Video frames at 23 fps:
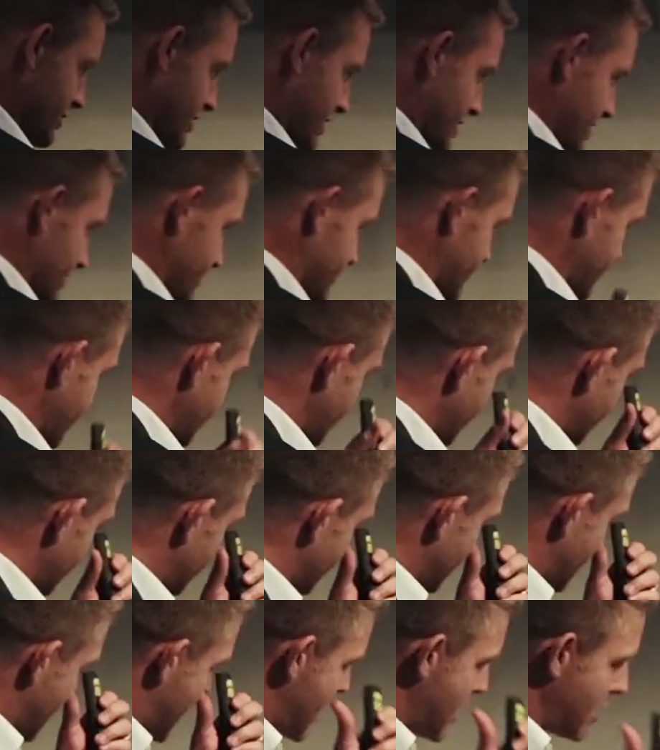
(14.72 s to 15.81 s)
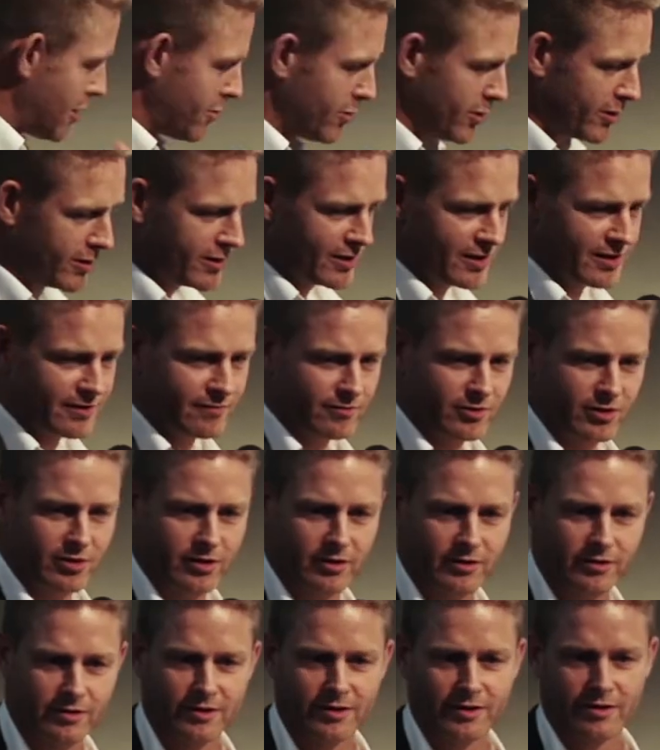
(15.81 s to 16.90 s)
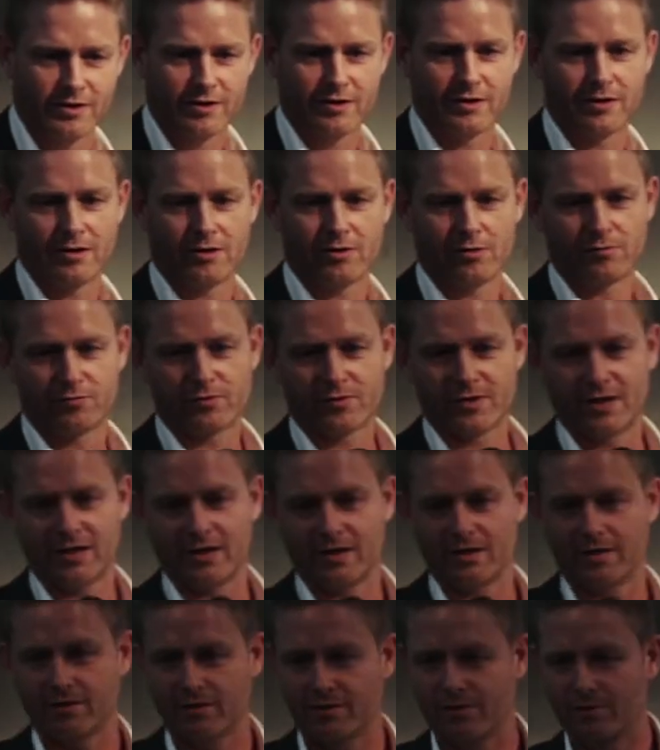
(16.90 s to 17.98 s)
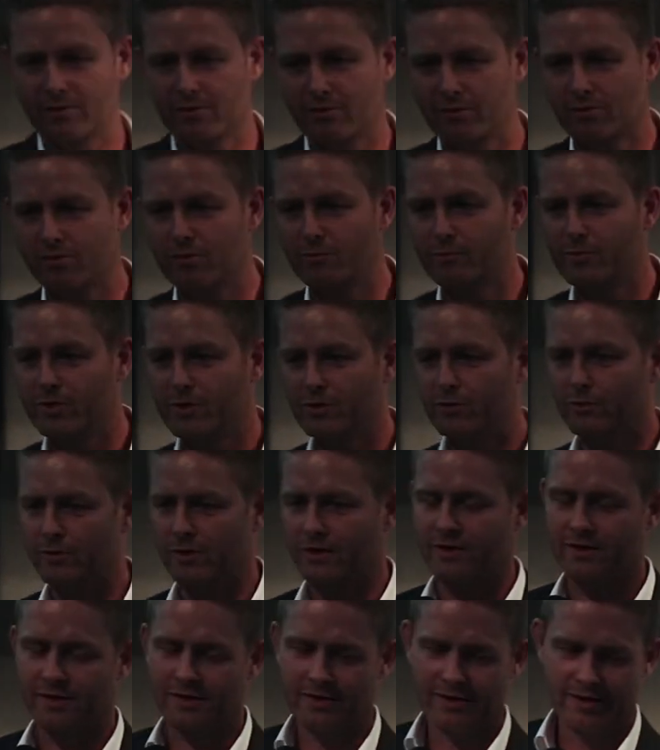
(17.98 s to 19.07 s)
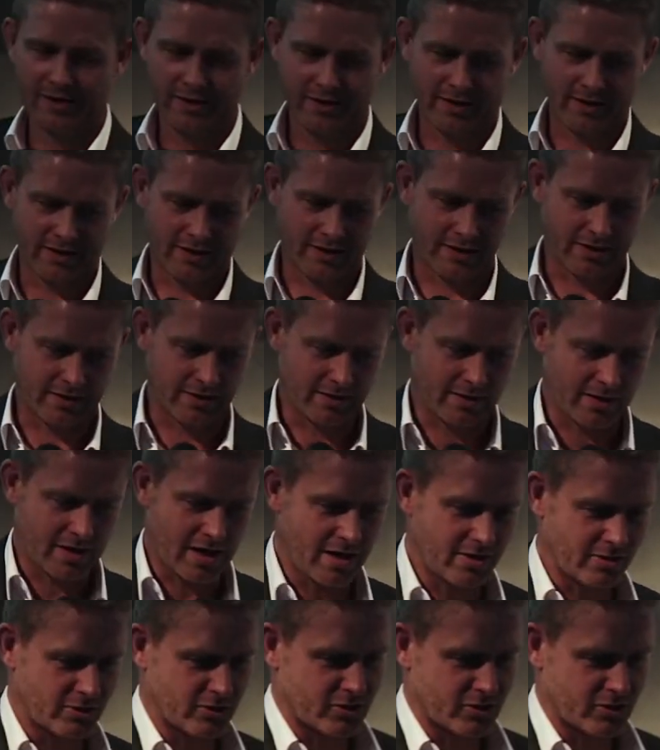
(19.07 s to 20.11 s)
discuss the hybrid delivery of cloud computing. I